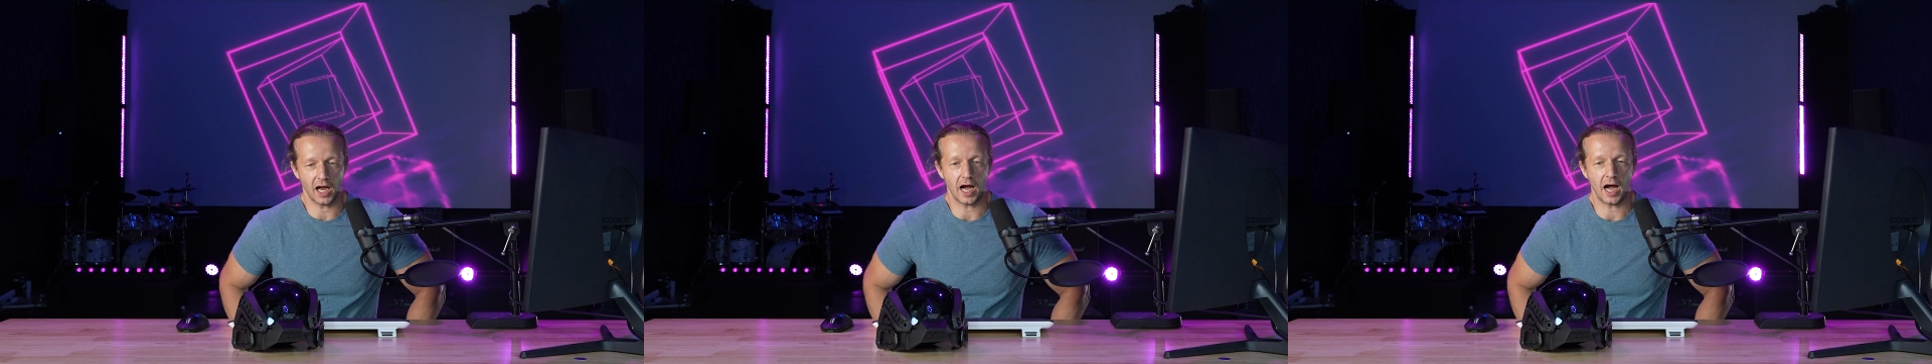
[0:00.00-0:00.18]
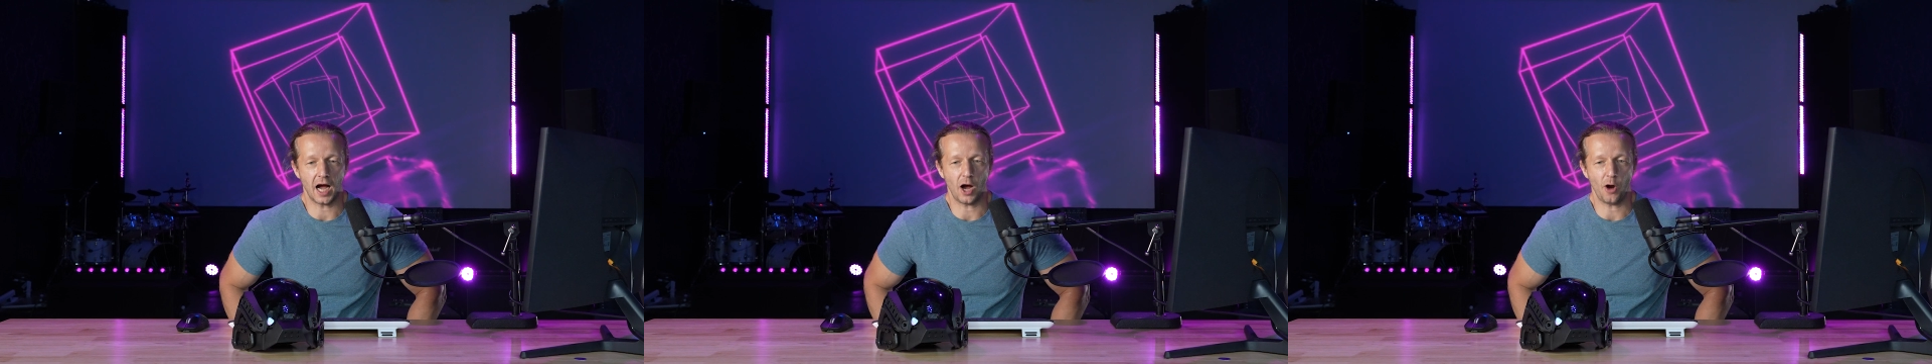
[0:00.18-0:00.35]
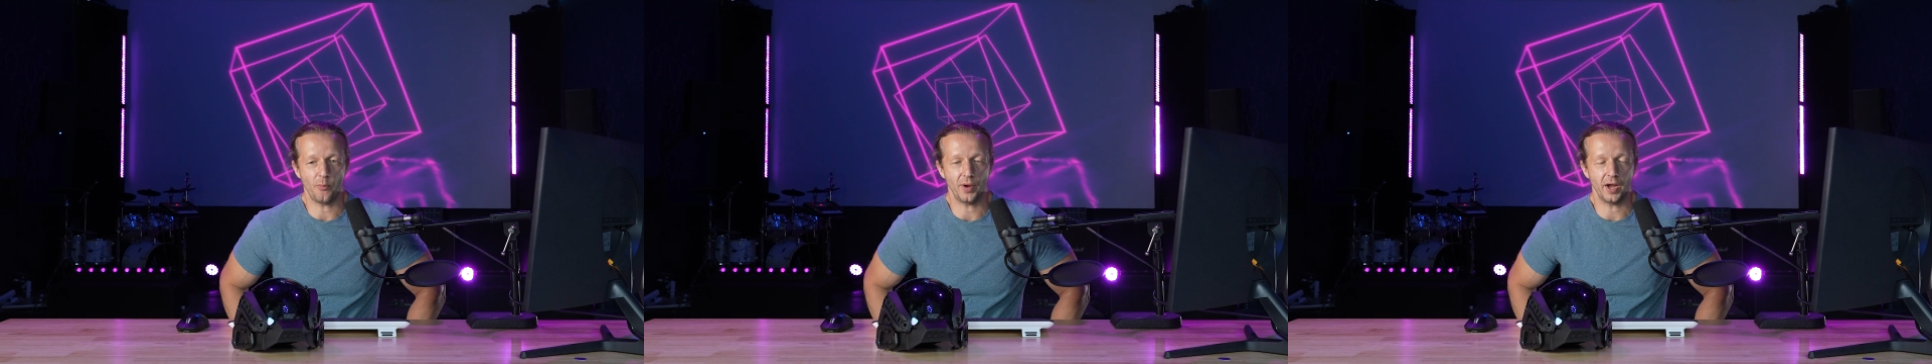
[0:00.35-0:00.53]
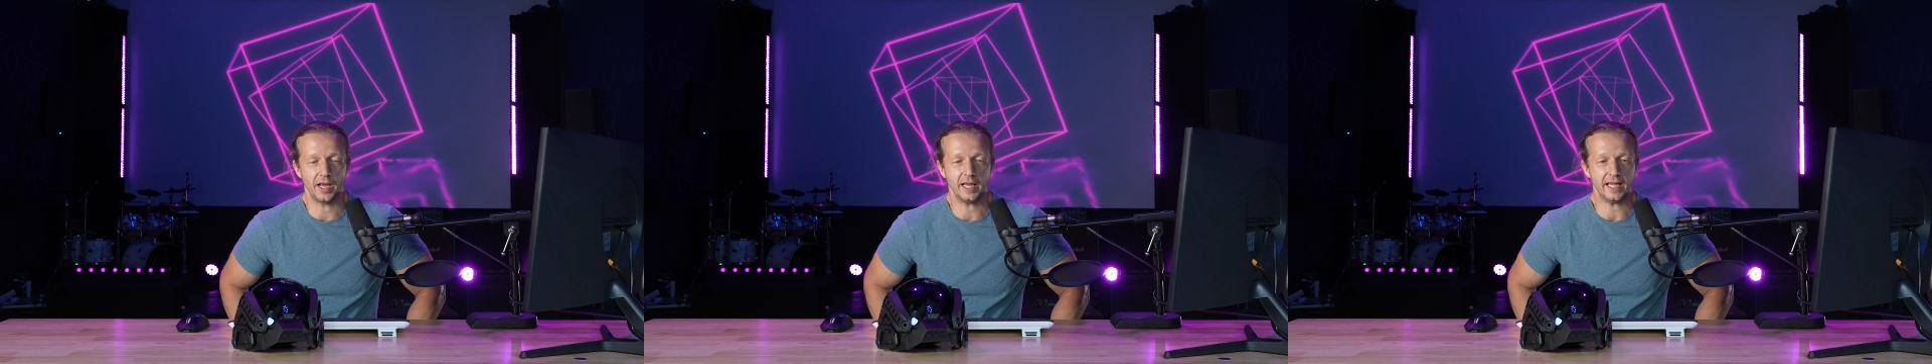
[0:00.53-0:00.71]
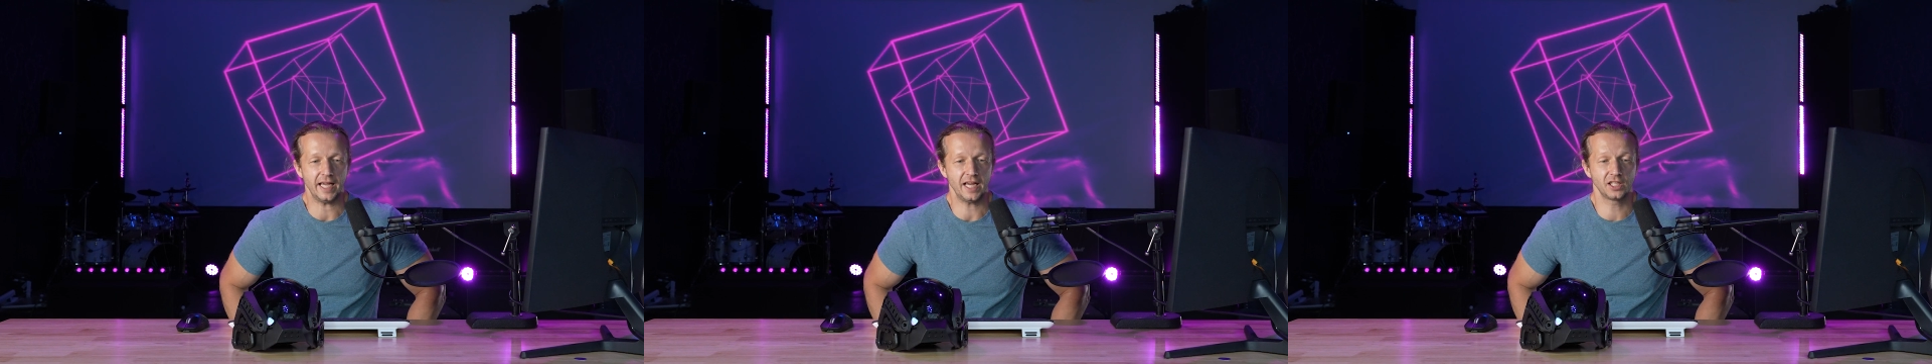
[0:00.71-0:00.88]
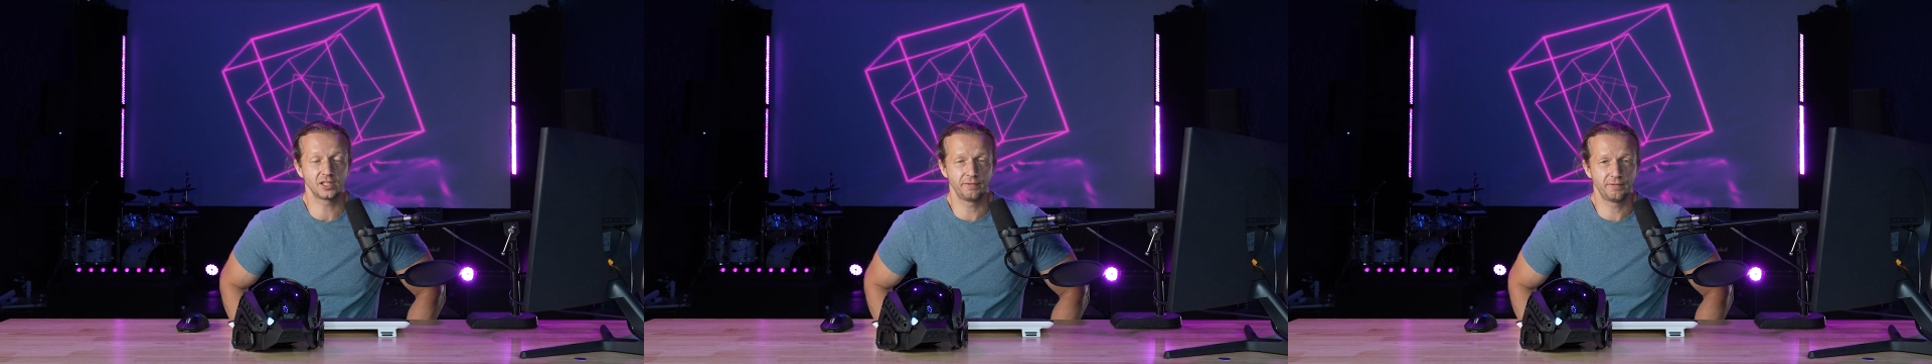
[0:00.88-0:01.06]
Um,
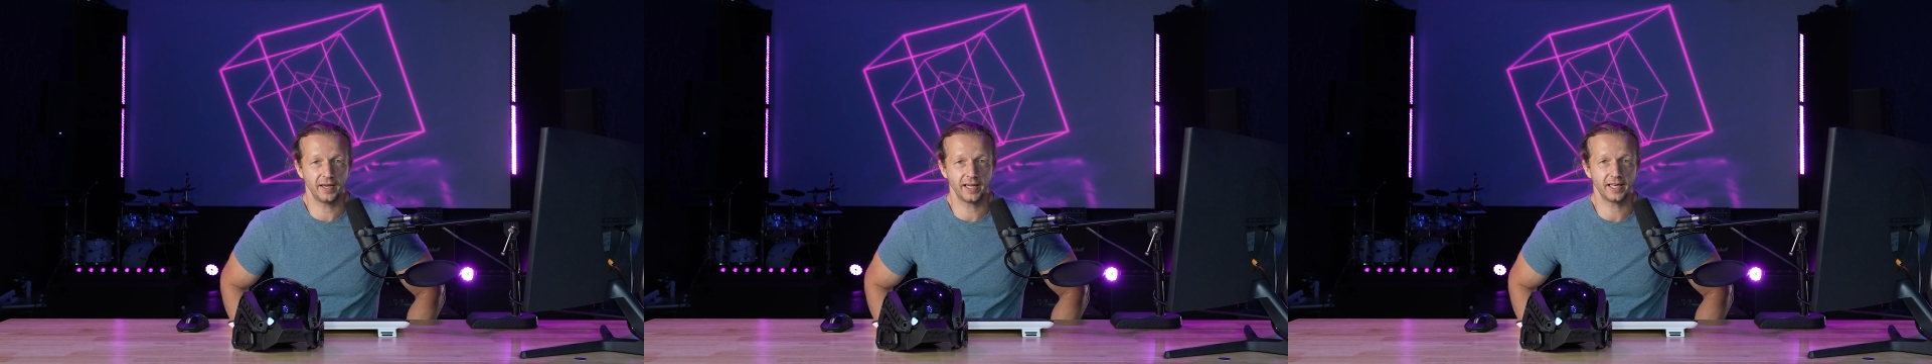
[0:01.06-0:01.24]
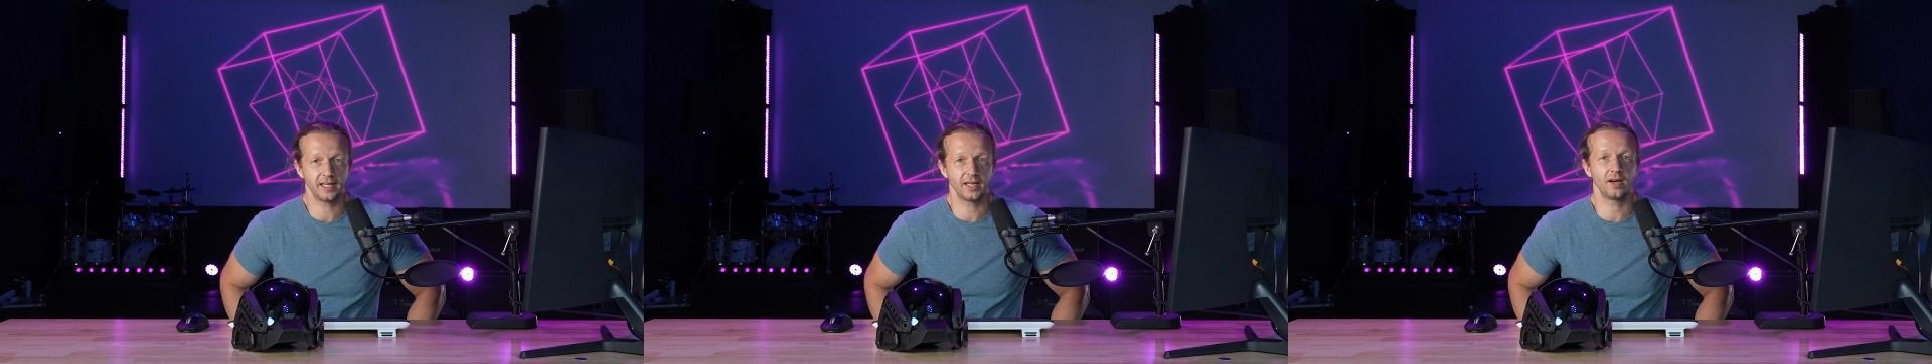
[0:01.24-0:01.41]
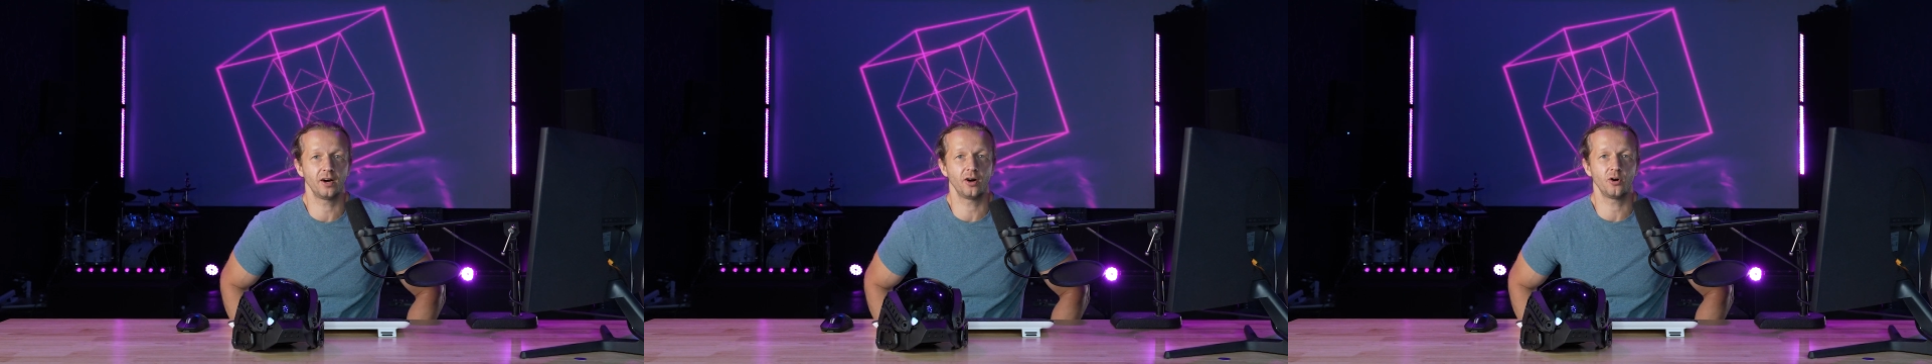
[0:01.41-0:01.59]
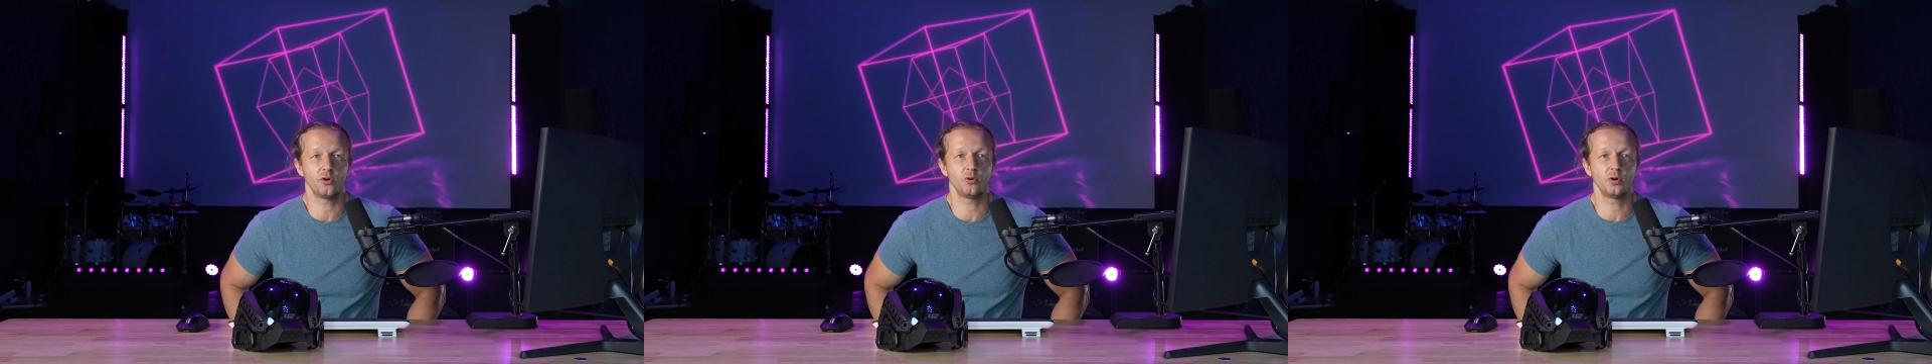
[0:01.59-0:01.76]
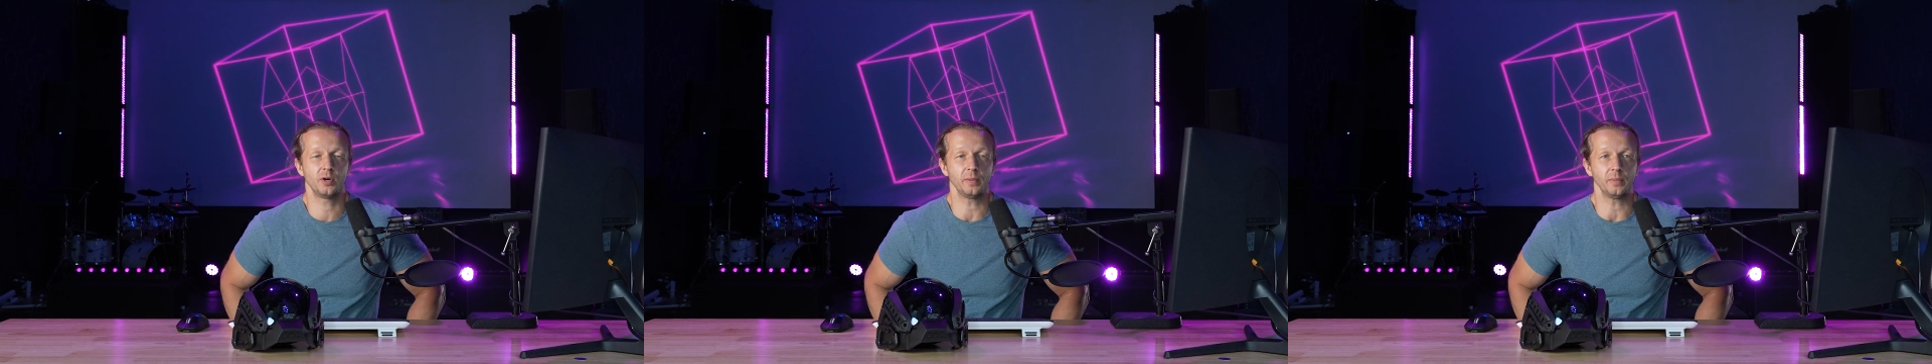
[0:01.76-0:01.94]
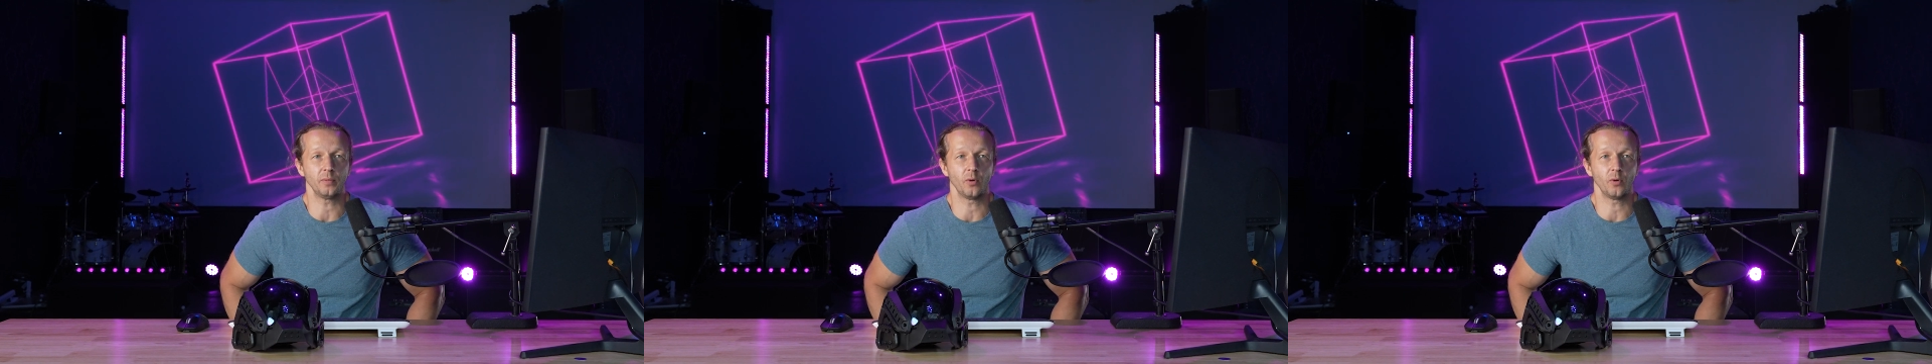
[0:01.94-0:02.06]
each video,